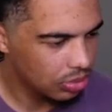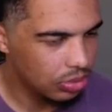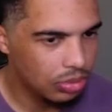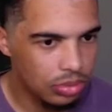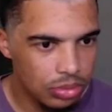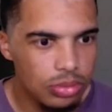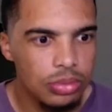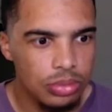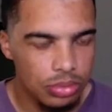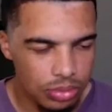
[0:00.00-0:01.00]

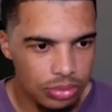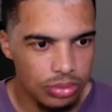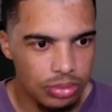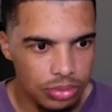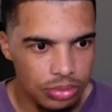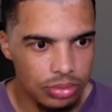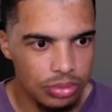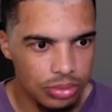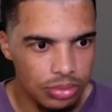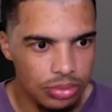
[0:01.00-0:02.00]

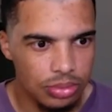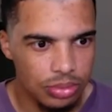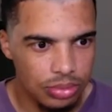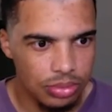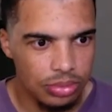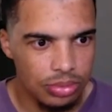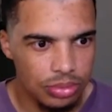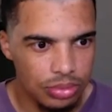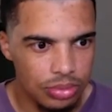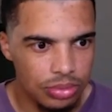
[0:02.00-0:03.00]

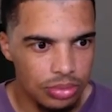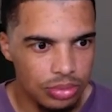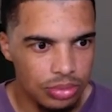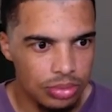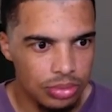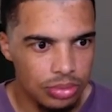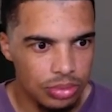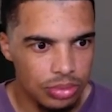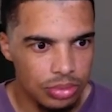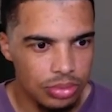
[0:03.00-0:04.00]

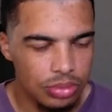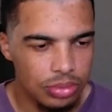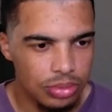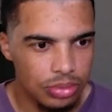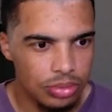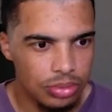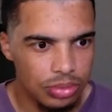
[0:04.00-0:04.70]
No words are spoken by the person on screen.